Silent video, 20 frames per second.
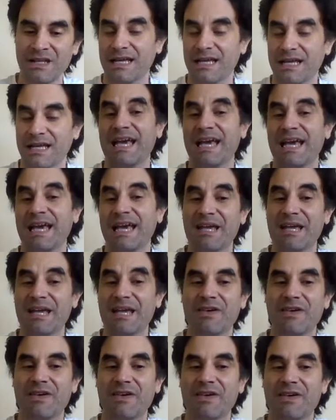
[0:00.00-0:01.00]
Again,
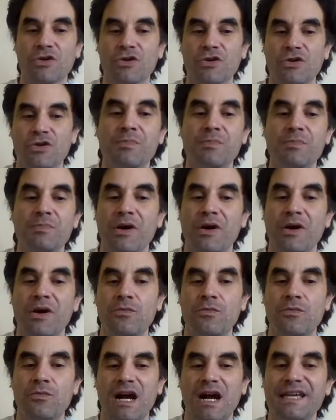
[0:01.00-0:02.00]
James Fenimore Cooper, part
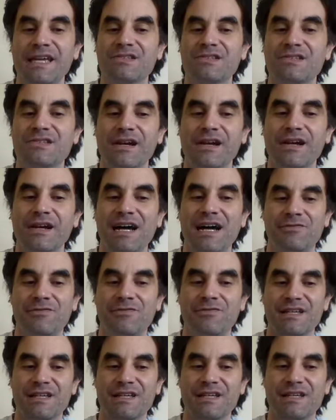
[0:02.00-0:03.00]
of why he's a great
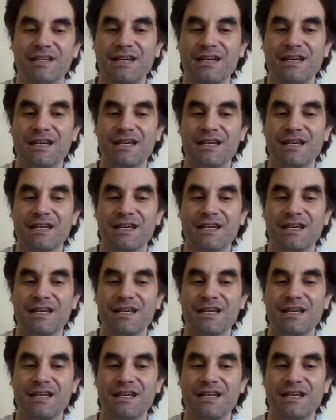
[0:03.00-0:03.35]
novelist